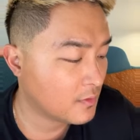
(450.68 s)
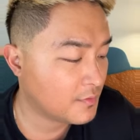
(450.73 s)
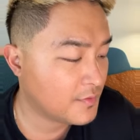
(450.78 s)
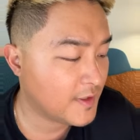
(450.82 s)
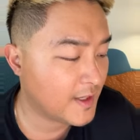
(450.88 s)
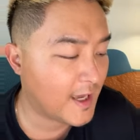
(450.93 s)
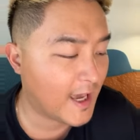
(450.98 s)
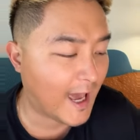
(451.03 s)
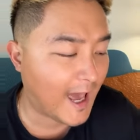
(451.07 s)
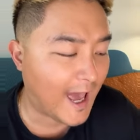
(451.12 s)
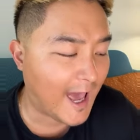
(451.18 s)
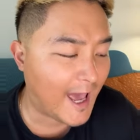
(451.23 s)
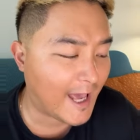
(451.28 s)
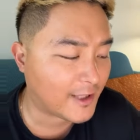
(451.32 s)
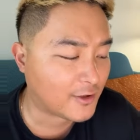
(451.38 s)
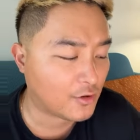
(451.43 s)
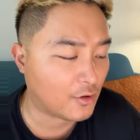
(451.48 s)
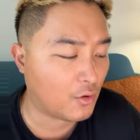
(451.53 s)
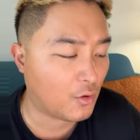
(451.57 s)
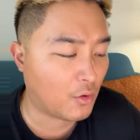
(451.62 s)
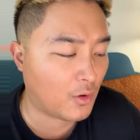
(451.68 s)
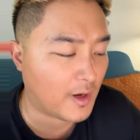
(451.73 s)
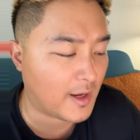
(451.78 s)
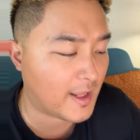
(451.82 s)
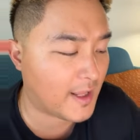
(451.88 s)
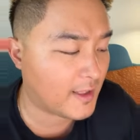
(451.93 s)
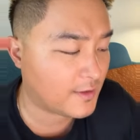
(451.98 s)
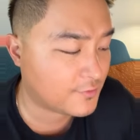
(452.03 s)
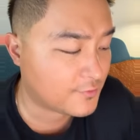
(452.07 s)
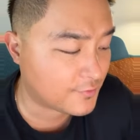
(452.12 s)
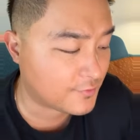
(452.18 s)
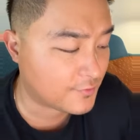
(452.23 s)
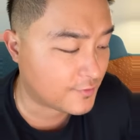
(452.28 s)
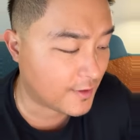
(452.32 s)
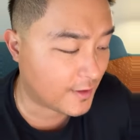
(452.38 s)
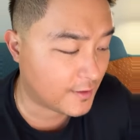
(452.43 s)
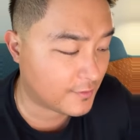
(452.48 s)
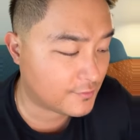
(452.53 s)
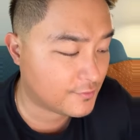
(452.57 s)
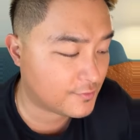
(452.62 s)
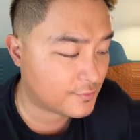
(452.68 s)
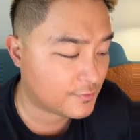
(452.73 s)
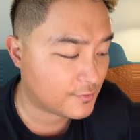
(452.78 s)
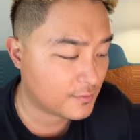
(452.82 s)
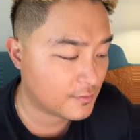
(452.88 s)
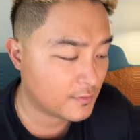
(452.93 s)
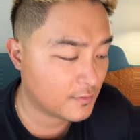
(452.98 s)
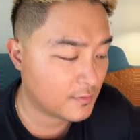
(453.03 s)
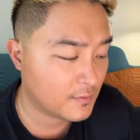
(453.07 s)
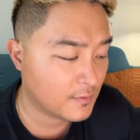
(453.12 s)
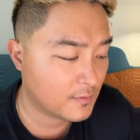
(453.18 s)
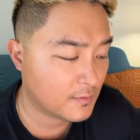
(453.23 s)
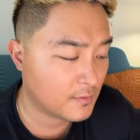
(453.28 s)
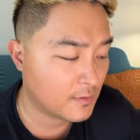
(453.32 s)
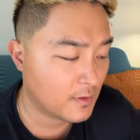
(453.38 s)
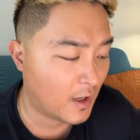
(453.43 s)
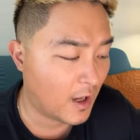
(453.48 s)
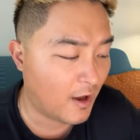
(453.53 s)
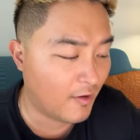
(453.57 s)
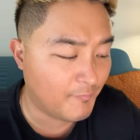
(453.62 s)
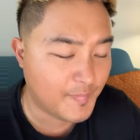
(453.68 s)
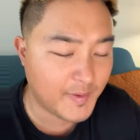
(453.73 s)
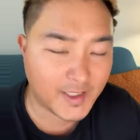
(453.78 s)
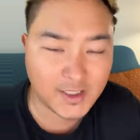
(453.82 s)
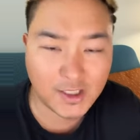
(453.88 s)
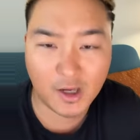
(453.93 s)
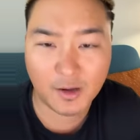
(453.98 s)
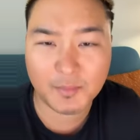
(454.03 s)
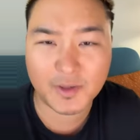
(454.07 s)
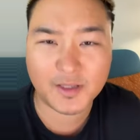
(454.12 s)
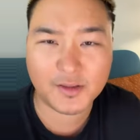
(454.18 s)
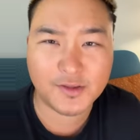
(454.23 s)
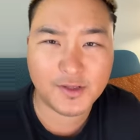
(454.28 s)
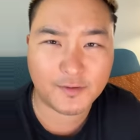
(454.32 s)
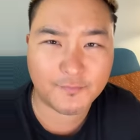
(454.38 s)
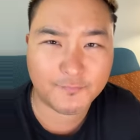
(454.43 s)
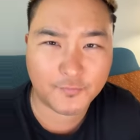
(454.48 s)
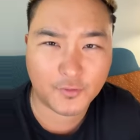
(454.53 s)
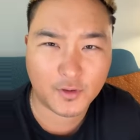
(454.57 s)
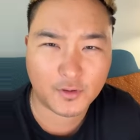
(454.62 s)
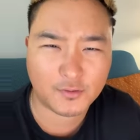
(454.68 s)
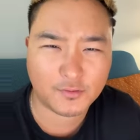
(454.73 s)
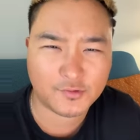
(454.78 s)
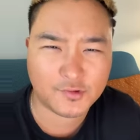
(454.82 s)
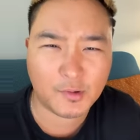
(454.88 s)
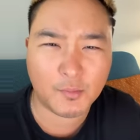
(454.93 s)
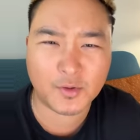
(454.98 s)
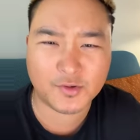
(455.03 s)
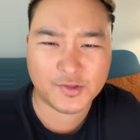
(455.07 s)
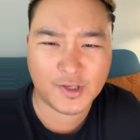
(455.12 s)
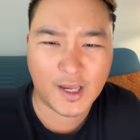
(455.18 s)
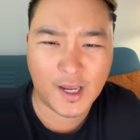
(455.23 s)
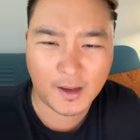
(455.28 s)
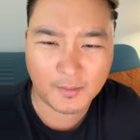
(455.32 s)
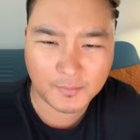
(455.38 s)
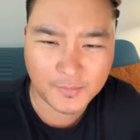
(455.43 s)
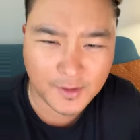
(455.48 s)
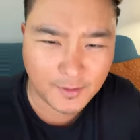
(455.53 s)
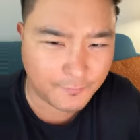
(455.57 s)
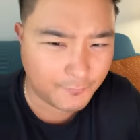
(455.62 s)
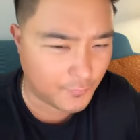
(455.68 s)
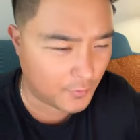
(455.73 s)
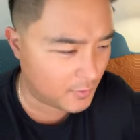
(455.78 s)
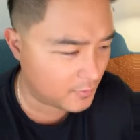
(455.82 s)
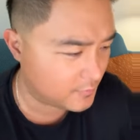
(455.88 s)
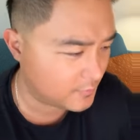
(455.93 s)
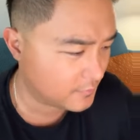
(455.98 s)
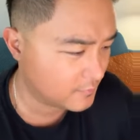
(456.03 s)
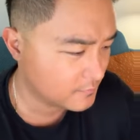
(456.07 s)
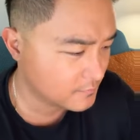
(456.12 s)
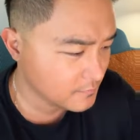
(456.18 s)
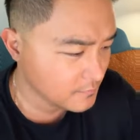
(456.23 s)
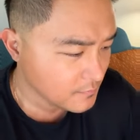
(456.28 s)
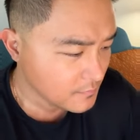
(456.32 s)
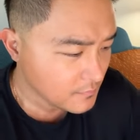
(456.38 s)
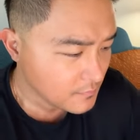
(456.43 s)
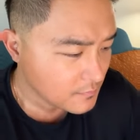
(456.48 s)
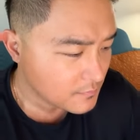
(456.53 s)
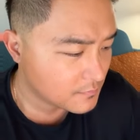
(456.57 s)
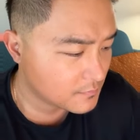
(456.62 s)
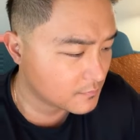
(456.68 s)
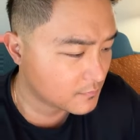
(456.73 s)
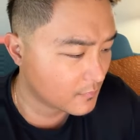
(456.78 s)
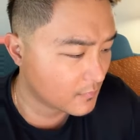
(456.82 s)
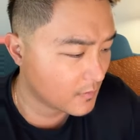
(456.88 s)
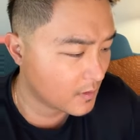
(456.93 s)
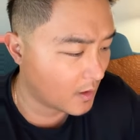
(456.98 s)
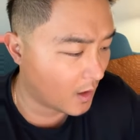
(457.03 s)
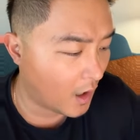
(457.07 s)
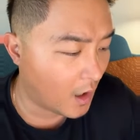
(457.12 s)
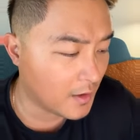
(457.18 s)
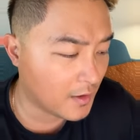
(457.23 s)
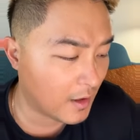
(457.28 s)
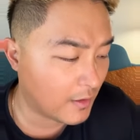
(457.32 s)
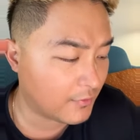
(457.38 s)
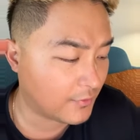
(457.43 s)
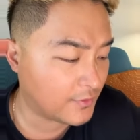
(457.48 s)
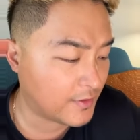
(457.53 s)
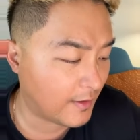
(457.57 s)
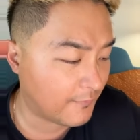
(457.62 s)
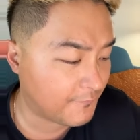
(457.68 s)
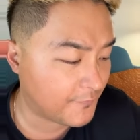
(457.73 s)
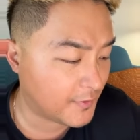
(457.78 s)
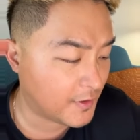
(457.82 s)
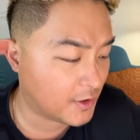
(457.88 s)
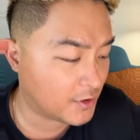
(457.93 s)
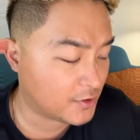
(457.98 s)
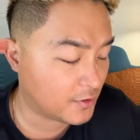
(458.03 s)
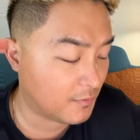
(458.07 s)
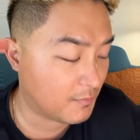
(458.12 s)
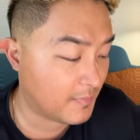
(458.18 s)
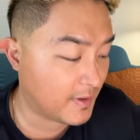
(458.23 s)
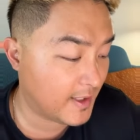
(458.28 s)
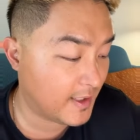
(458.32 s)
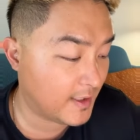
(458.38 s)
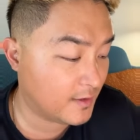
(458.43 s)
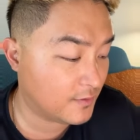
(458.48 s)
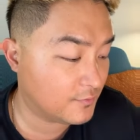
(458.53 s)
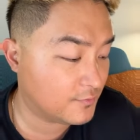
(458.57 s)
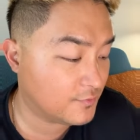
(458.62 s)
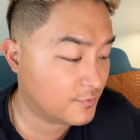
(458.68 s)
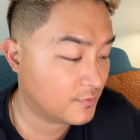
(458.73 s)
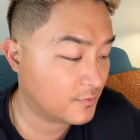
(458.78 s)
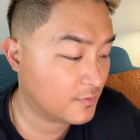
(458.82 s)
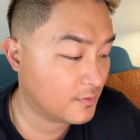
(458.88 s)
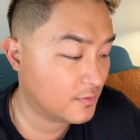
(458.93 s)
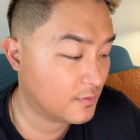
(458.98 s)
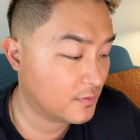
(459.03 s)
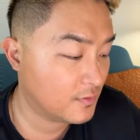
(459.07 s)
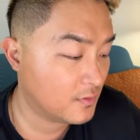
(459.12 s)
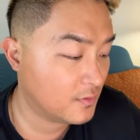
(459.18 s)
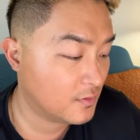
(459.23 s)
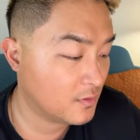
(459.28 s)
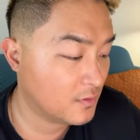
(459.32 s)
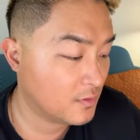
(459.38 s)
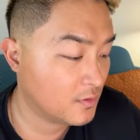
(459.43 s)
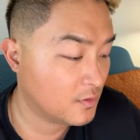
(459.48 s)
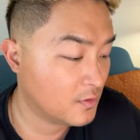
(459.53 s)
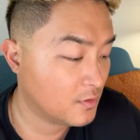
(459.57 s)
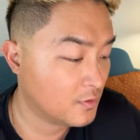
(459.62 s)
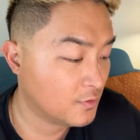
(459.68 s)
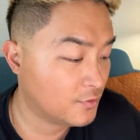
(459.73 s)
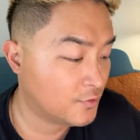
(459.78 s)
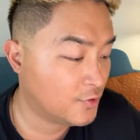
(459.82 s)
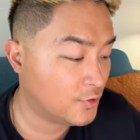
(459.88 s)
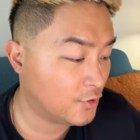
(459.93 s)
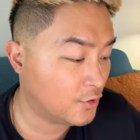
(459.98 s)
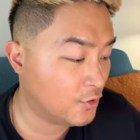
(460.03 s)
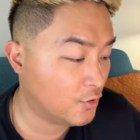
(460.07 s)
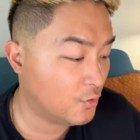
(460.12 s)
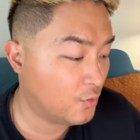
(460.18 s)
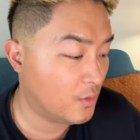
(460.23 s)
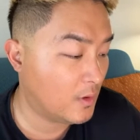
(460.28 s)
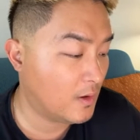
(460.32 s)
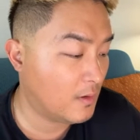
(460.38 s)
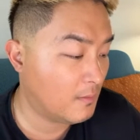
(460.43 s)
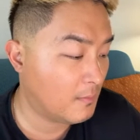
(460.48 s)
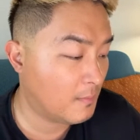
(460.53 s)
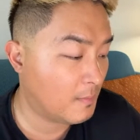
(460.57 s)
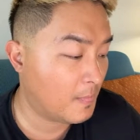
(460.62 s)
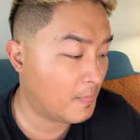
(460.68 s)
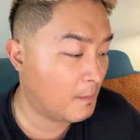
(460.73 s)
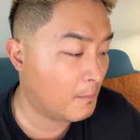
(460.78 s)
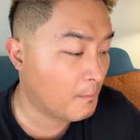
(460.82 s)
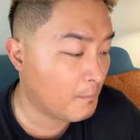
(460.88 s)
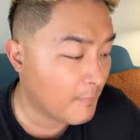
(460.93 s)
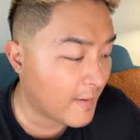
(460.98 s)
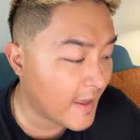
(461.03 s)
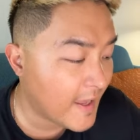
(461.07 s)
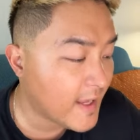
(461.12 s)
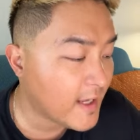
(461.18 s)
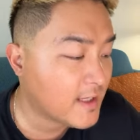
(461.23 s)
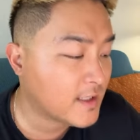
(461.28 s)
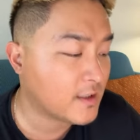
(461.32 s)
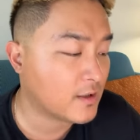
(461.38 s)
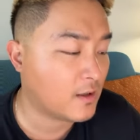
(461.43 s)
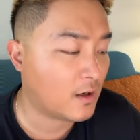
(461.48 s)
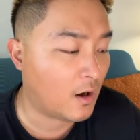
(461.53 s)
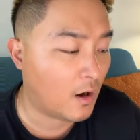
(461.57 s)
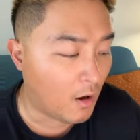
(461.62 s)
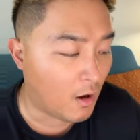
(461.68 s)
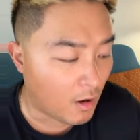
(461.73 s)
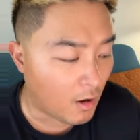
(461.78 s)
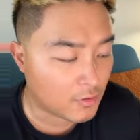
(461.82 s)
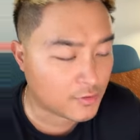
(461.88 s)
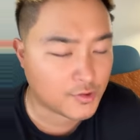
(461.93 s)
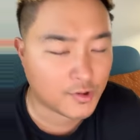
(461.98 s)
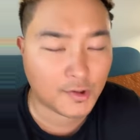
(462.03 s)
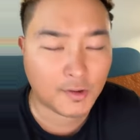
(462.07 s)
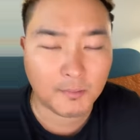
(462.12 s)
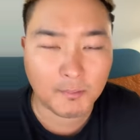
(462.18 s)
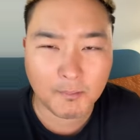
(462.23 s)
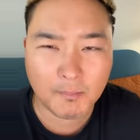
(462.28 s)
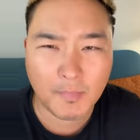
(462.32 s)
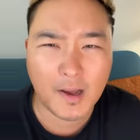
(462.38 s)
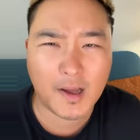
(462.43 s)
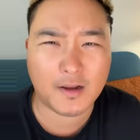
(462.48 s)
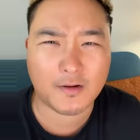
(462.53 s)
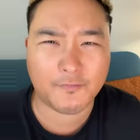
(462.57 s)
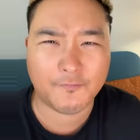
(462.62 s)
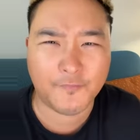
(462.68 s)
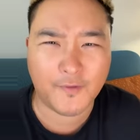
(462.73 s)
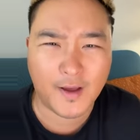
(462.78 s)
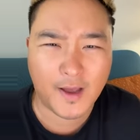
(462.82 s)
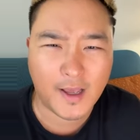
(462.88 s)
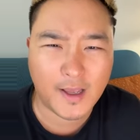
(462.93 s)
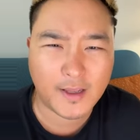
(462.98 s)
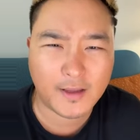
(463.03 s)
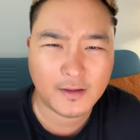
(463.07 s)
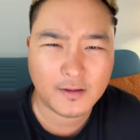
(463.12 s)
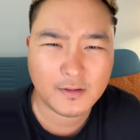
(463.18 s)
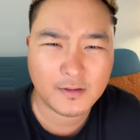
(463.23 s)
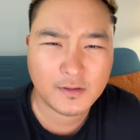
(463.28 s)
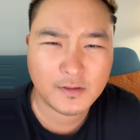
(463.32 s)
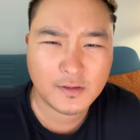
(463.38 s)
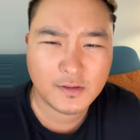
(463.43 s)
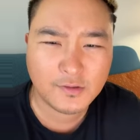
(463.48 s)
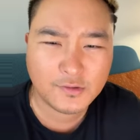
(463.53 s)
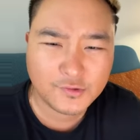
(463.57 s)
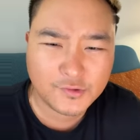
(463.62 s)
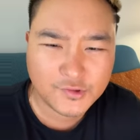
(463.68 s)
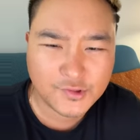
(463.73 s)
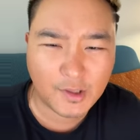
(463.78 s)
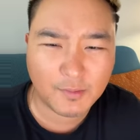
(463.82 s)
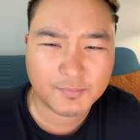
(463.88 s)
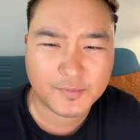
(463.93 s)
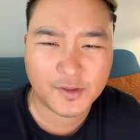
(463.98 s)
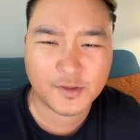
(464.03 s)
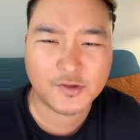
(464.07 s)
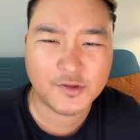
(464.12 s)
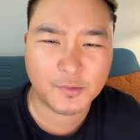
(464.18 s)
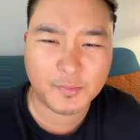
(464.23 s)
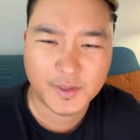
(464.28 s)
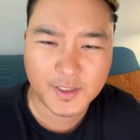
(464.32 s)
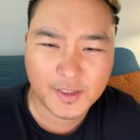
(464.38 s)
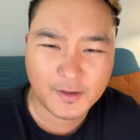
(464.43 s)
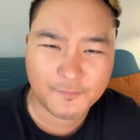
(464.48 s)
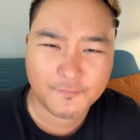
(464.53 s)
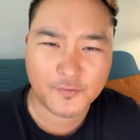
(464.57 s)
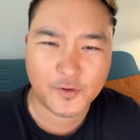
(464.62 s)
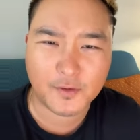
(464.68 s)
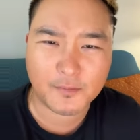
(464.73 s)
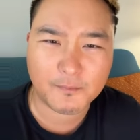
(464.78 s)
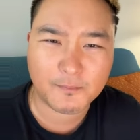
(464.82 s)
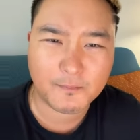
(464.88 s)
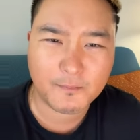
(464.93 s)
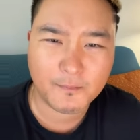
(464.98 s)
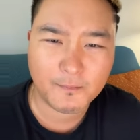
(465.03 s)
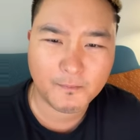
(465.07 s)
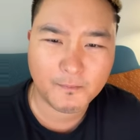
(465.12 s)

the act or instance of becoming different. Someone say, I'm different. Another definition means to make, alter, modify, something to be different.